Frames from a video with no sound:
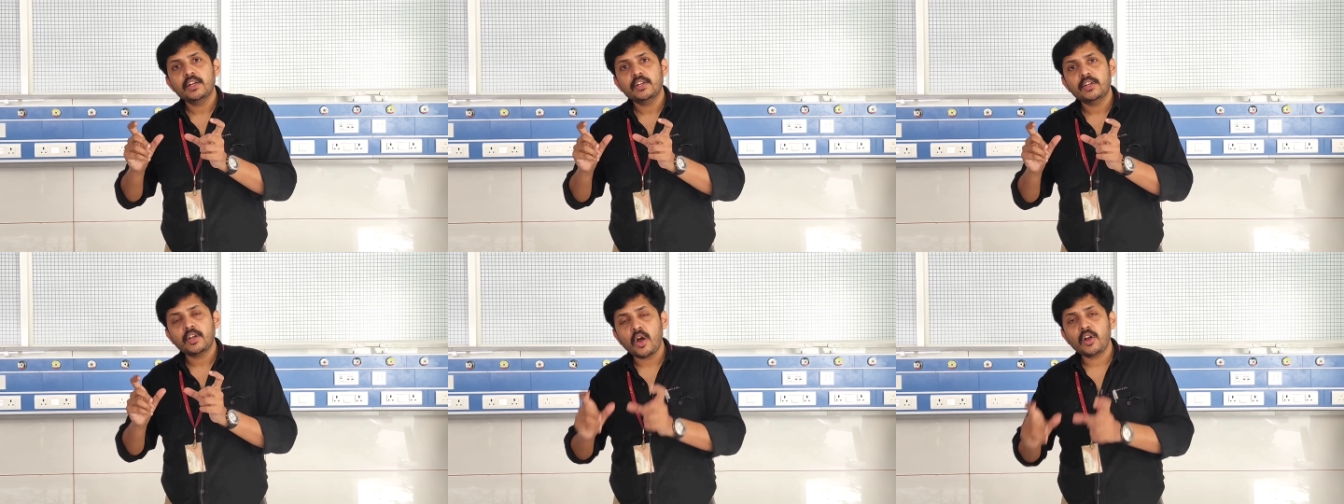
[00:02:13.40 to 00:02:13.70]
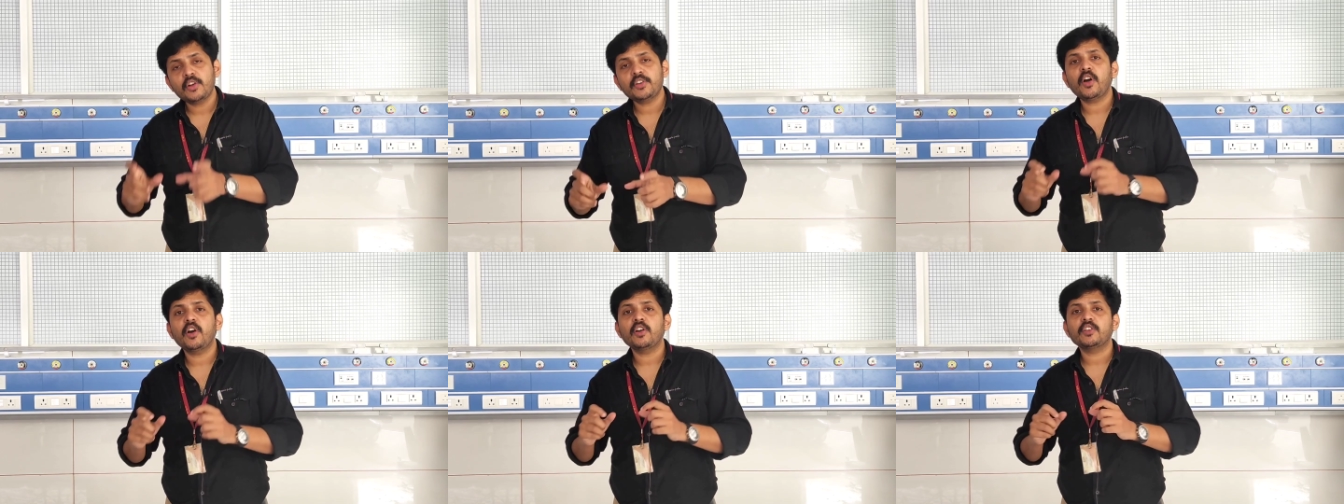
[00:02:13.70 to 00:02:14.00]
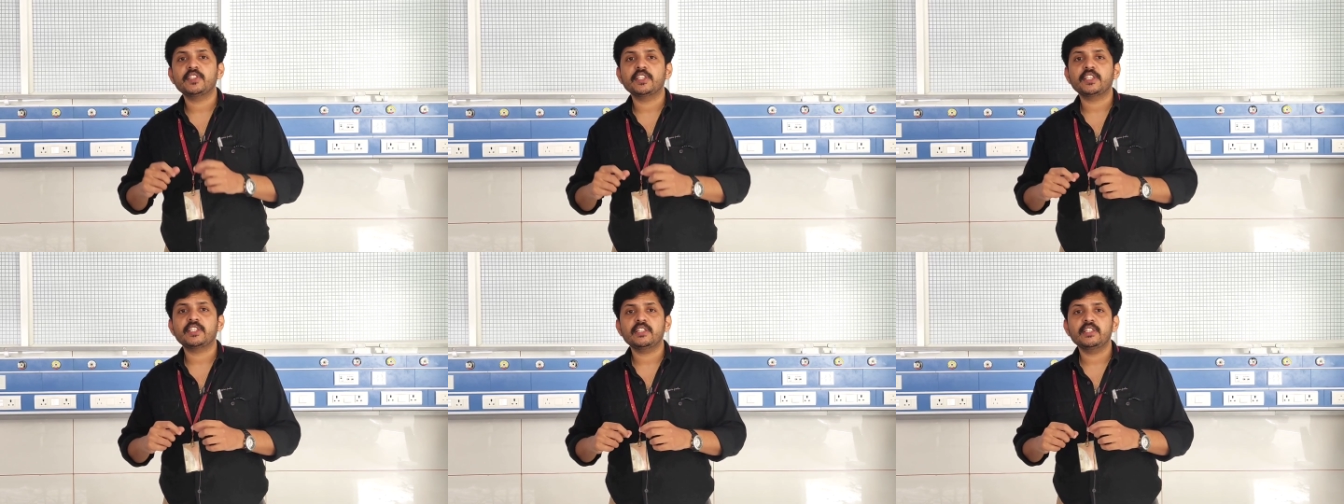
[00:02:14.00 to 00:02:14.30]

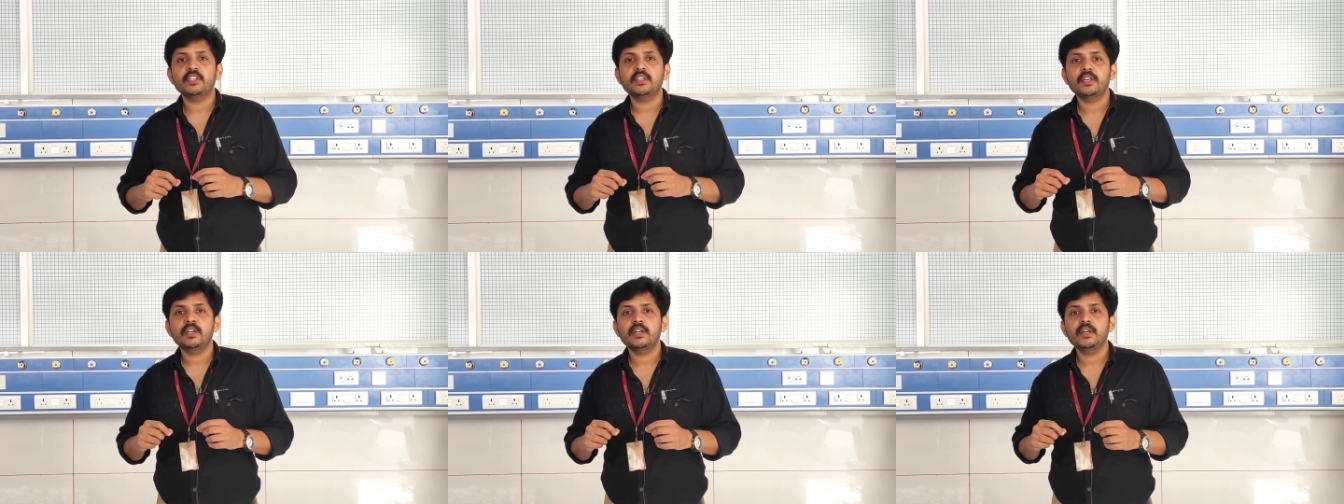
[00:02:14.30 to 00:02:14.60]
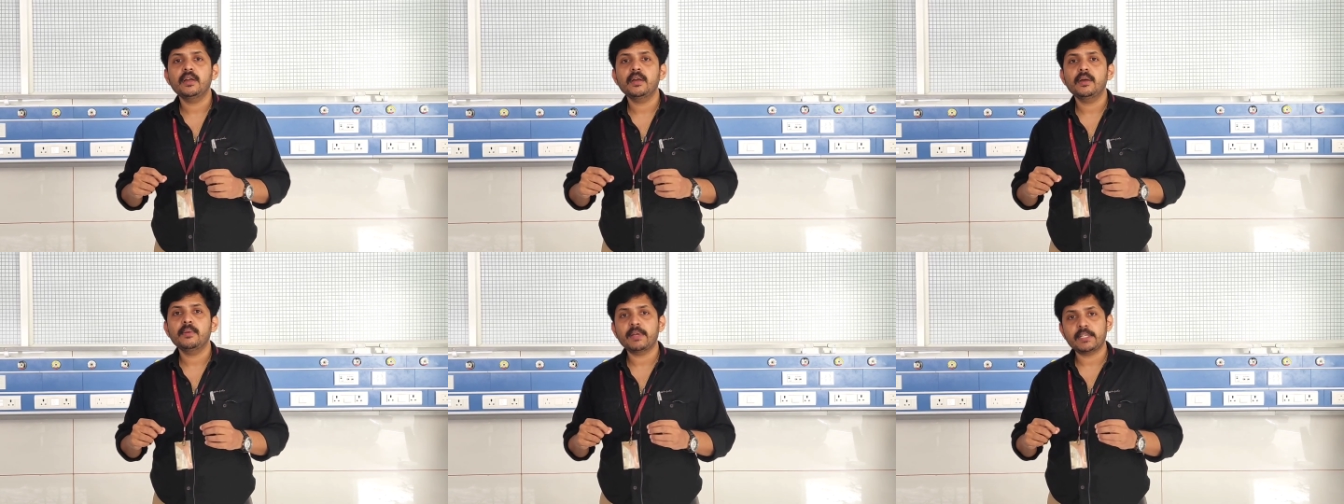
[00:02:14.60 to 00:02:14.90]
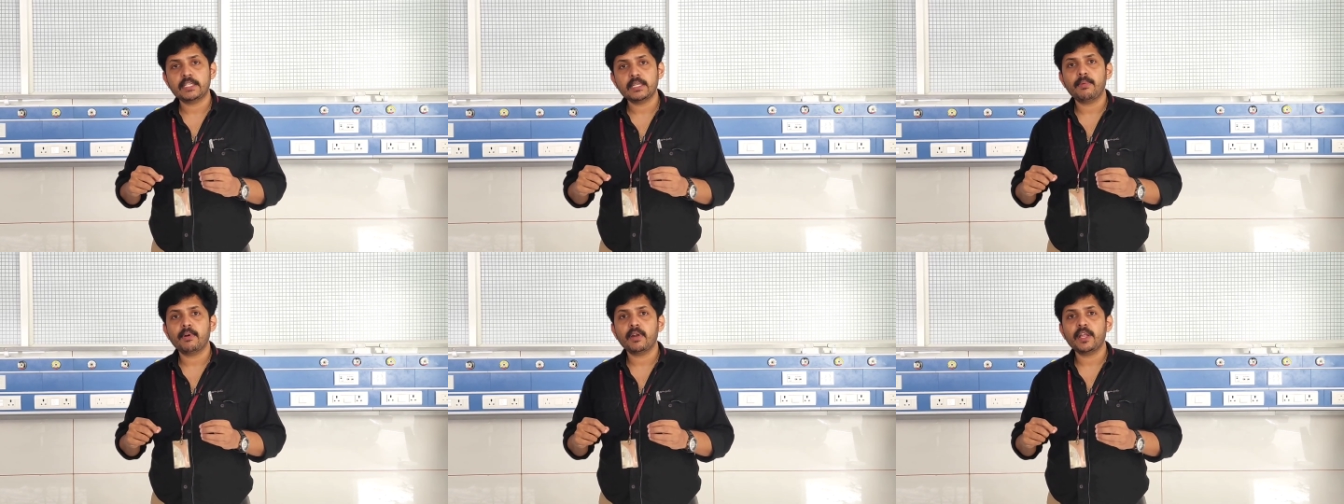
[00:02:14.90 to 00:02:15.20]
non-toxic
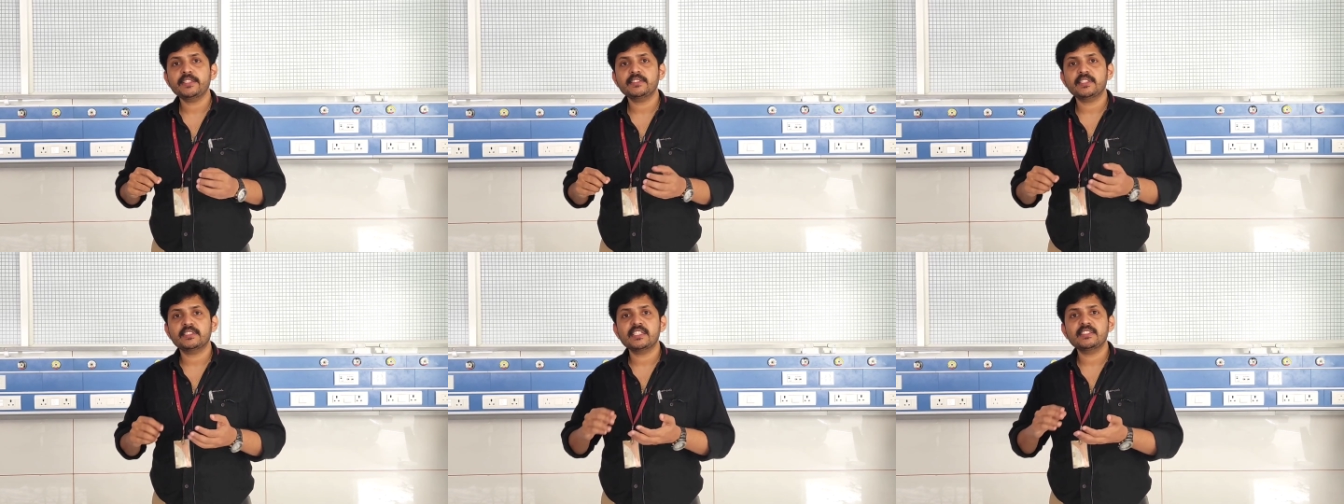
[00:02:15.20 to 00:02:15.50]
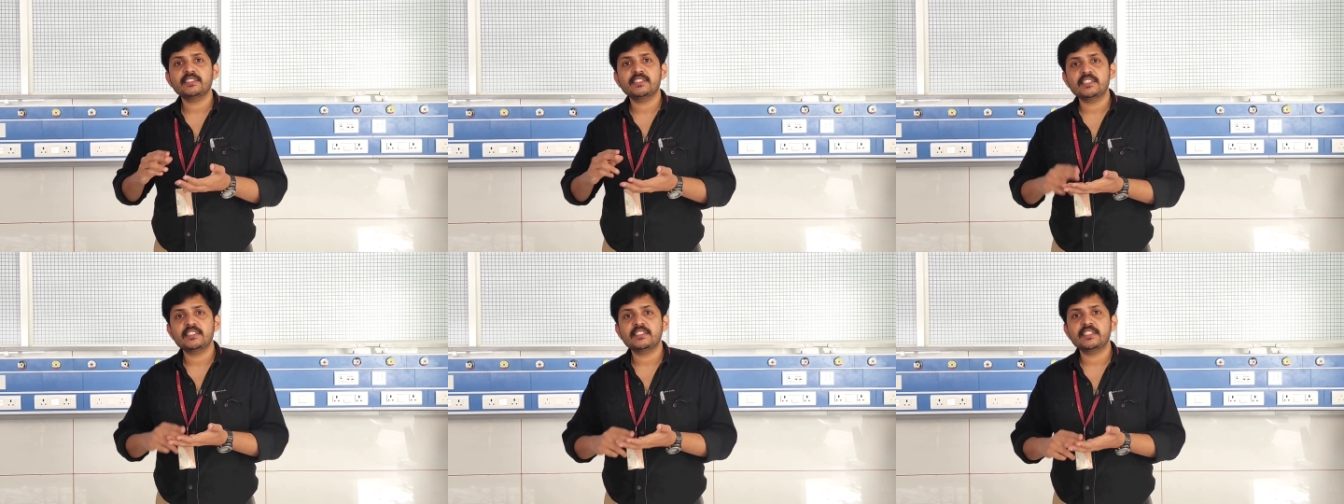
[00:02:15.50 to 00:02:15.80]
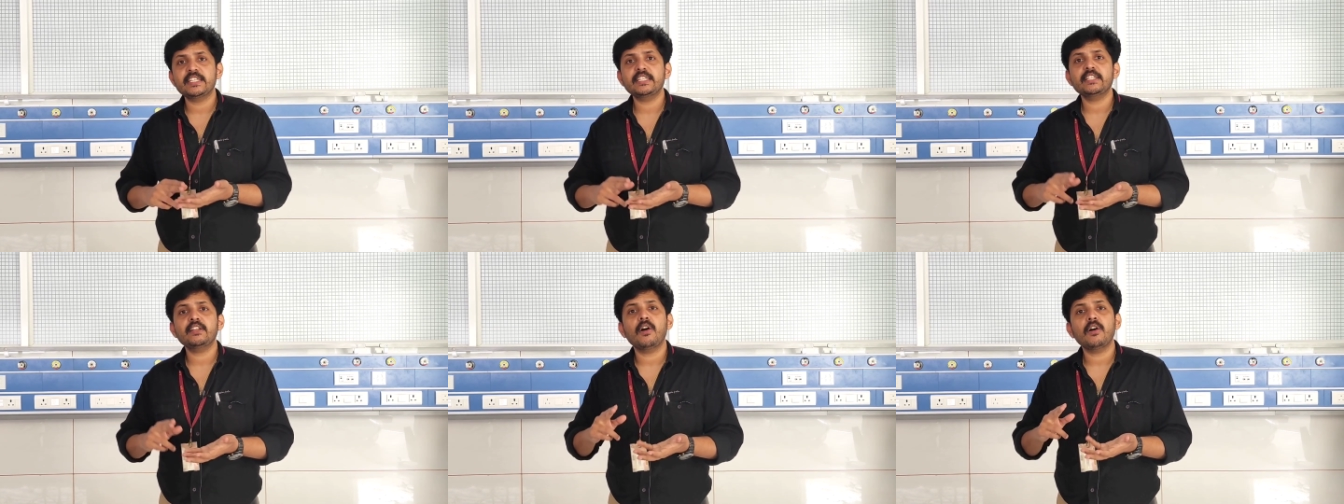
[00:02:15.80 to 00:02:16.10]
metabolite such as
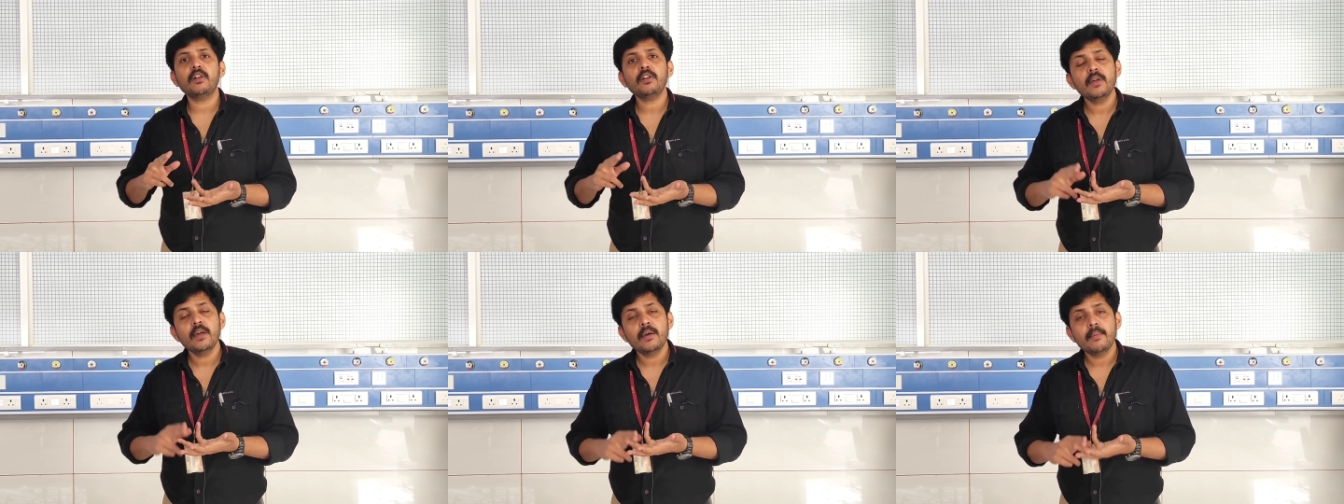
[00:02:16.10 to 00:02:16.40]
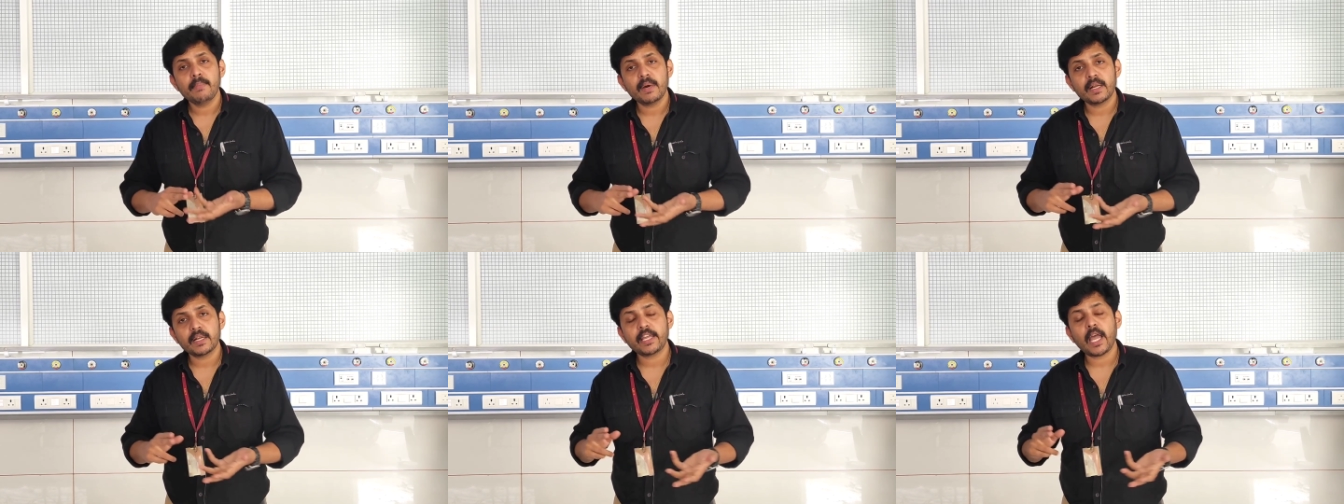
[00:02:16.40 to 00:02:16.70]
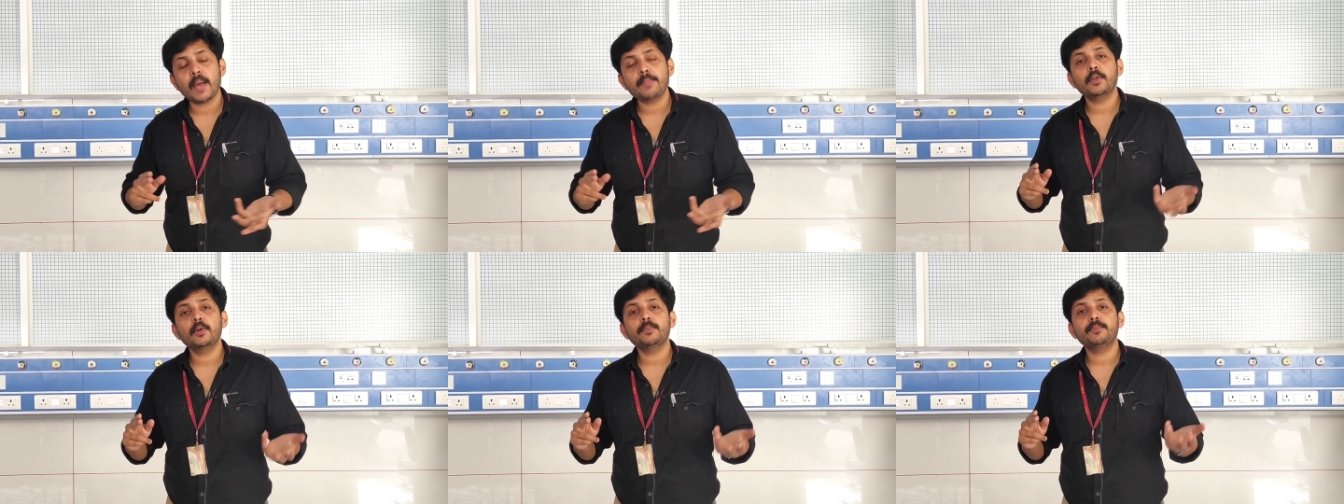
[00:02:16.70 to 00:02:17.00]
cysteine or
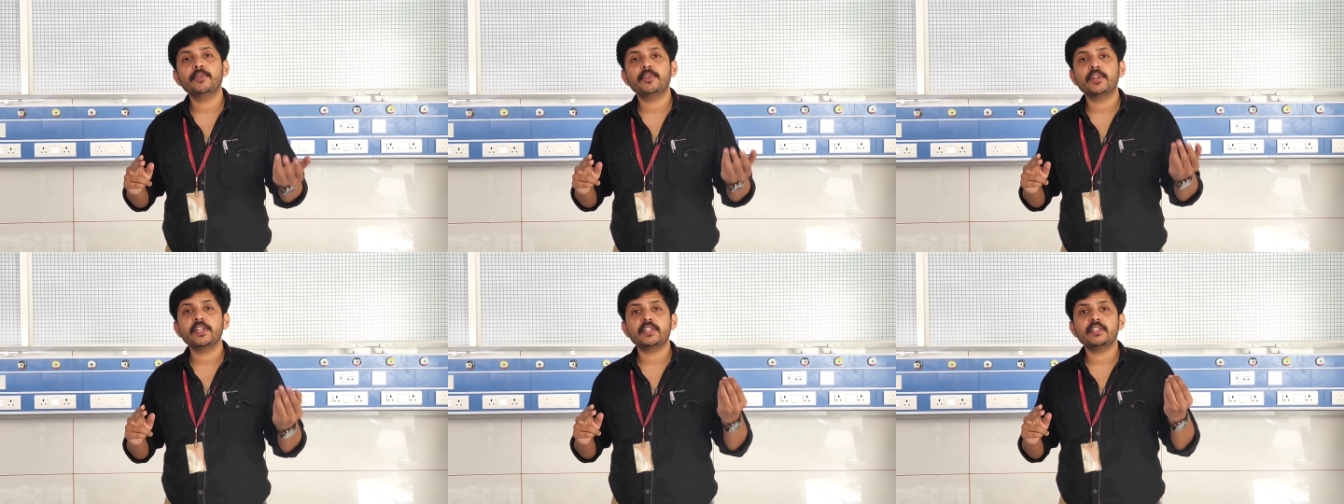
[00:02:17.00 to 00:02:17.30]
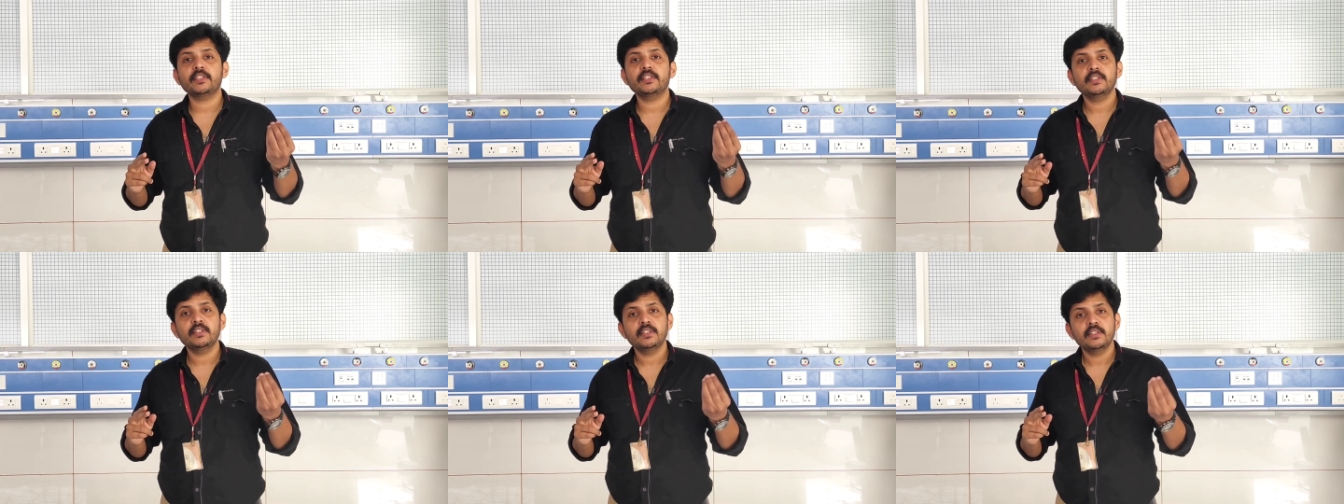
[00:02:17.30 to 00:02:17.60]
mercaptopuric